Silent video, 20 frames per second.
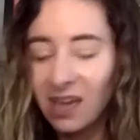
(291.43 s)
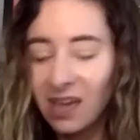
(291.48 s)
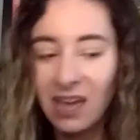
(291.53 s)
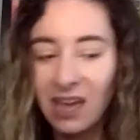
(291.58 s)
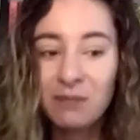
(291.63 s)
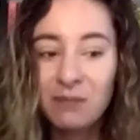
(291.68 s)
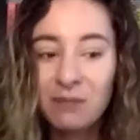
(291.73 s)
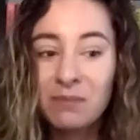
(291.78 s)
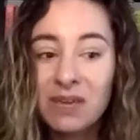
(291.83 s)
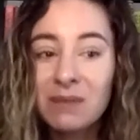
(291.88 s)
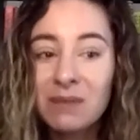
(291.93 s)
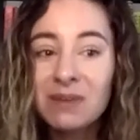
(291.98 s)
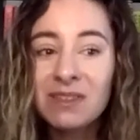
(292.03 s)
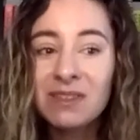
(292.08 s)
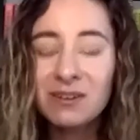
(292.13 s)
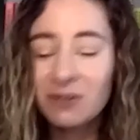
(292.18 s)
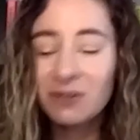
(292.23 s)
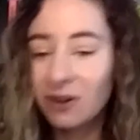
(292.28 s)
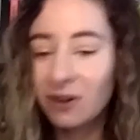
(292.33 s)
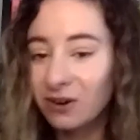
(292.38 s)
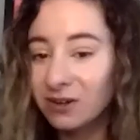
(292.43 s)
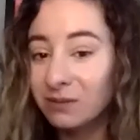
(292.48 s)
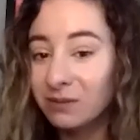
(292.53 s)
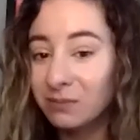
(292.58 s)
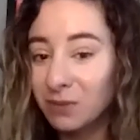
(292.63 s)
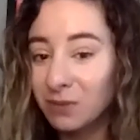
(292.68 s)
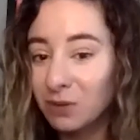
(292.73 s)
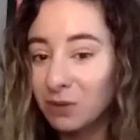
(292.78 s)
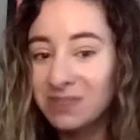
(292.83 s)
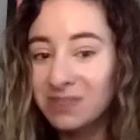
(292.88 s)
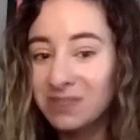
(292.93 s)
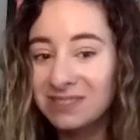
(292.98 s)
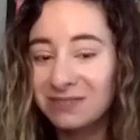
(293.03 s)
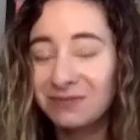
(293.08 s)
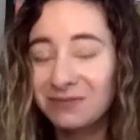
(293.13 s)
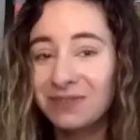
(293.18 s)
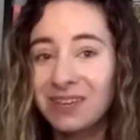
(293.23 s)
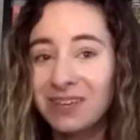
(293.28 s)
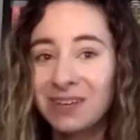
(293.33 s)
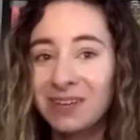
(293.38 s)
and maybe there aren't moments
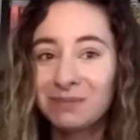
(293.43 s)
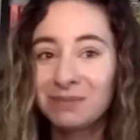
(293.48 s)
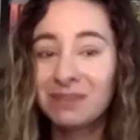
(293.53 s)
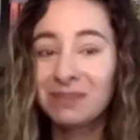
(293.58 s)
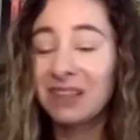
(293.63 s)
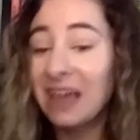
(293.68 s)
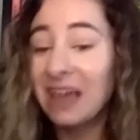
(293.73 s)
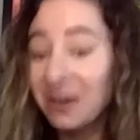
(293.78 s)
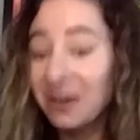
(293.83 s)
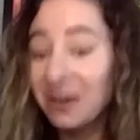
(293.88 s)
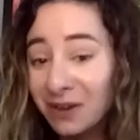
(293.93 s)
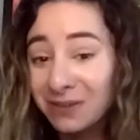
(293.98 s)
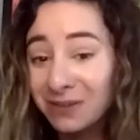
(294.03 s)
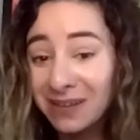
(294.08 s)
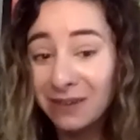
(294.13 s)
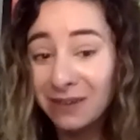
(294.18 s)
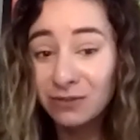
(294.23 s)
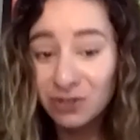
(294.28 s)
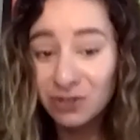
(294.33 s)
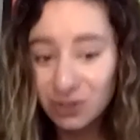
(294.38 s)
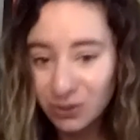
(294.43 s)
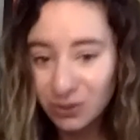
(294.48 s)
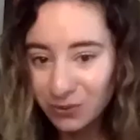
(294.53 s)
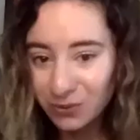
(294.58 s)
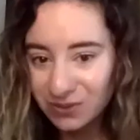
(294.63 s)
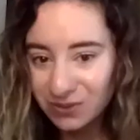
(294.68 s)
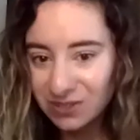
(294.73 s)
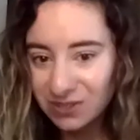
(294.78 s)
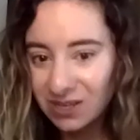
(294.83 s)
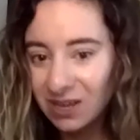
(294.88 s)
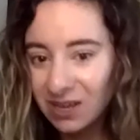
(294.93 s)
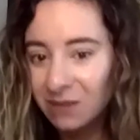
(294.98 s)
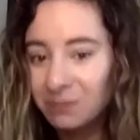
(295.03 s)
of laugh out loud jokes,